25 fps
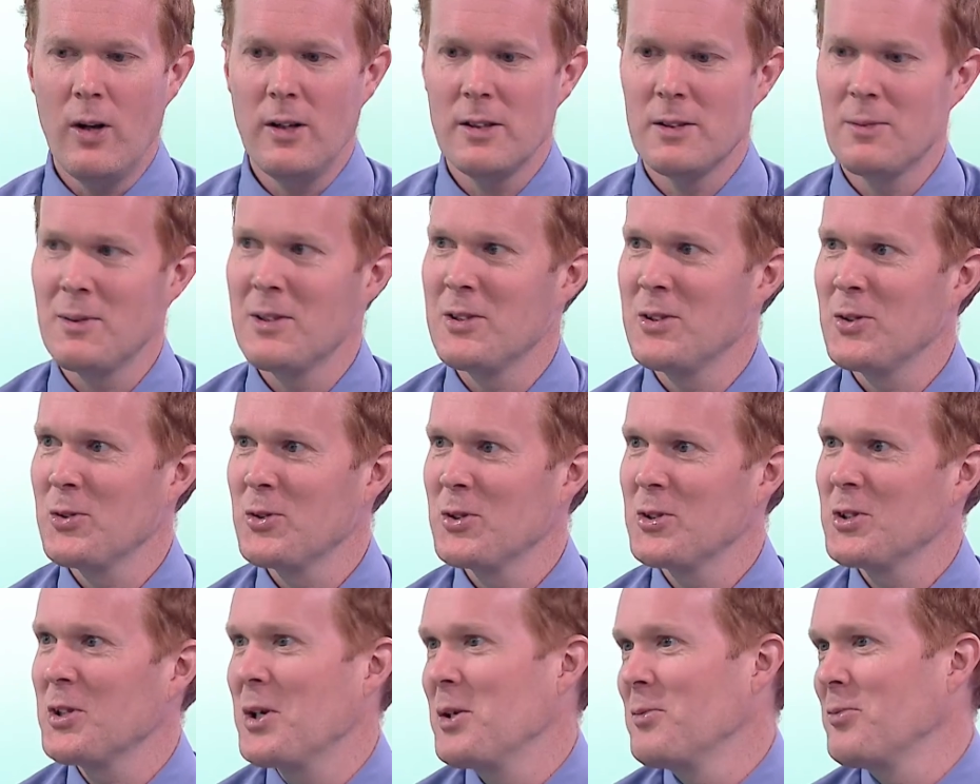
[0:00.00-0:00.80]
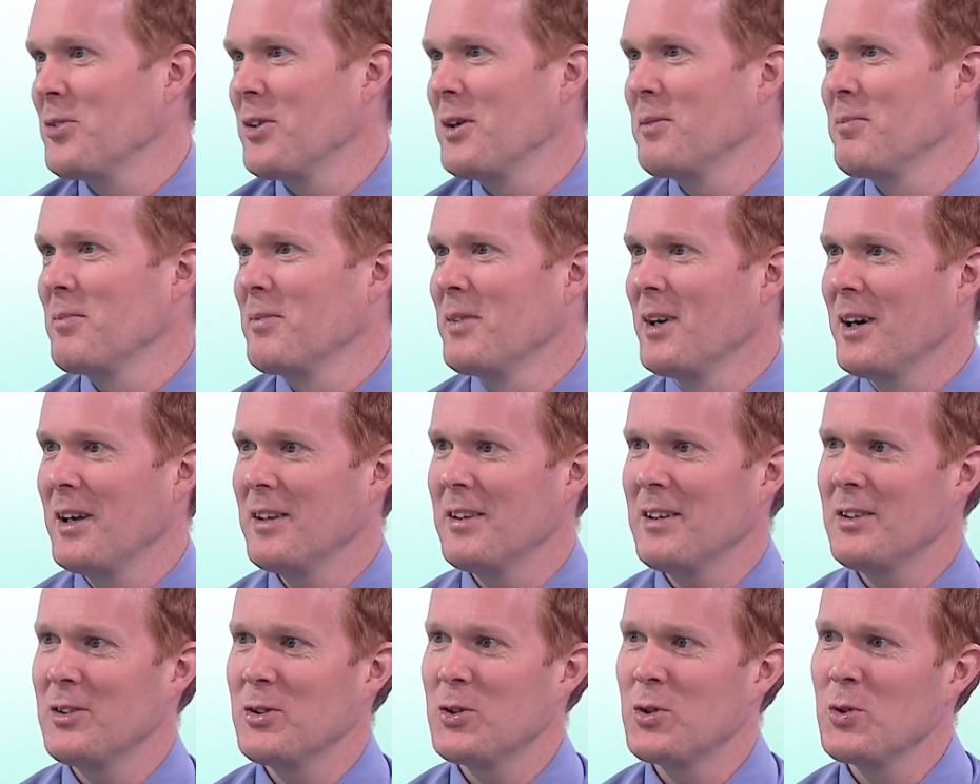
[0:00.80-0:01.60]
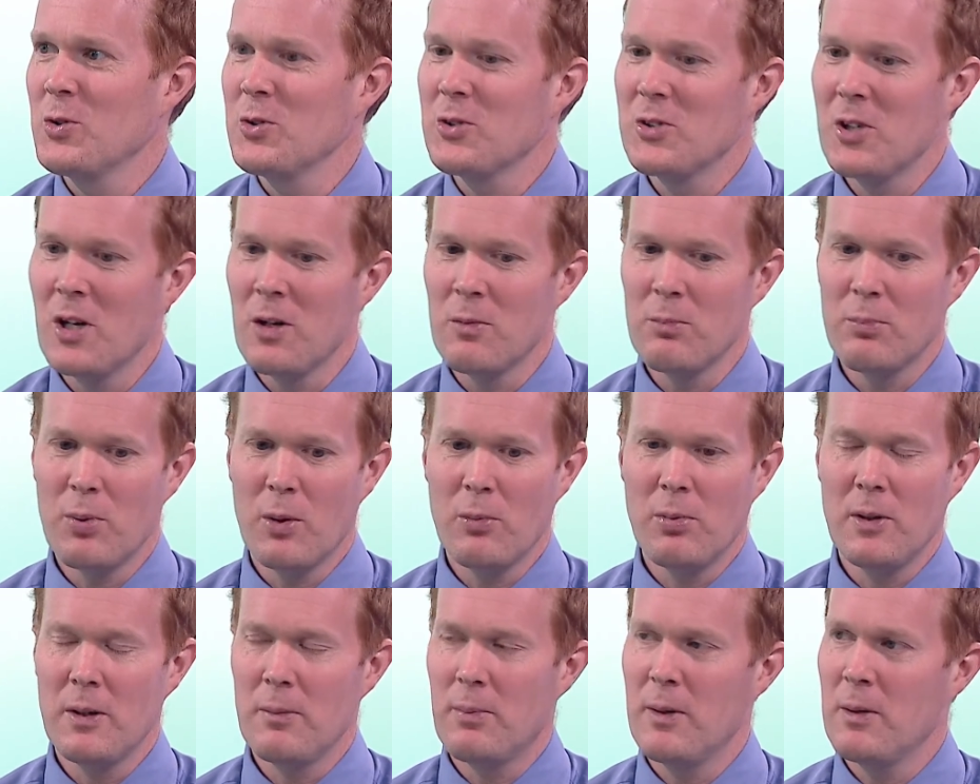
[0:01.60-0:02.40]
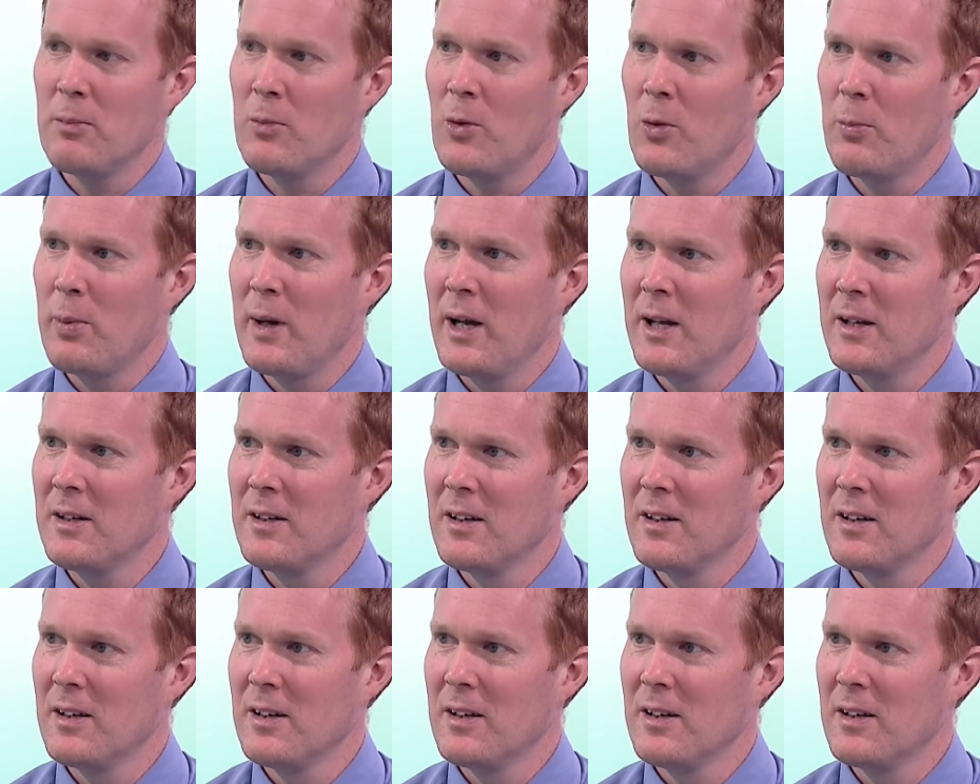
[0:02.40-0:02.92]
depends on your time frame. I think short term, probably a bit more pain.